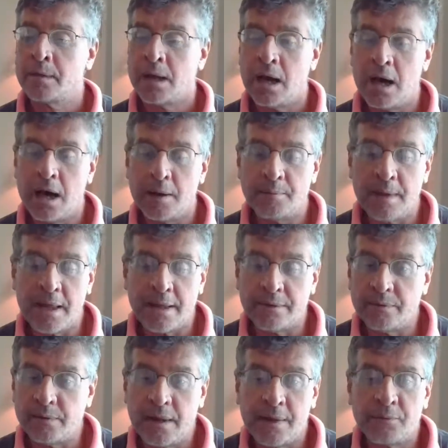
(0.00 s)

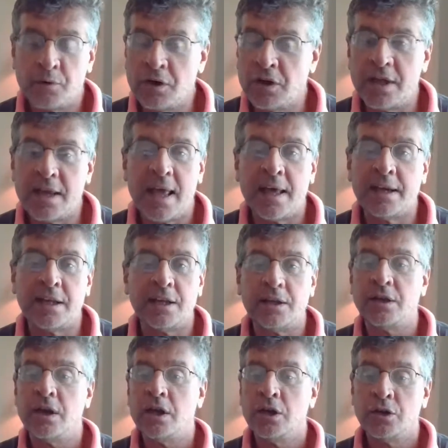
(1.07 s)
and really
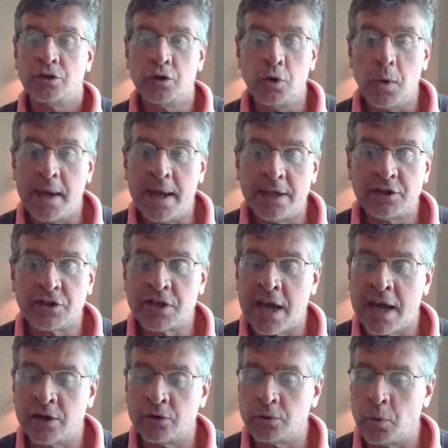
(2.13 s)
any new age
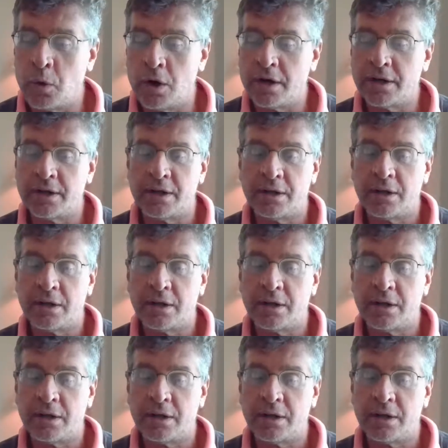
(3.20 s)
channeled work.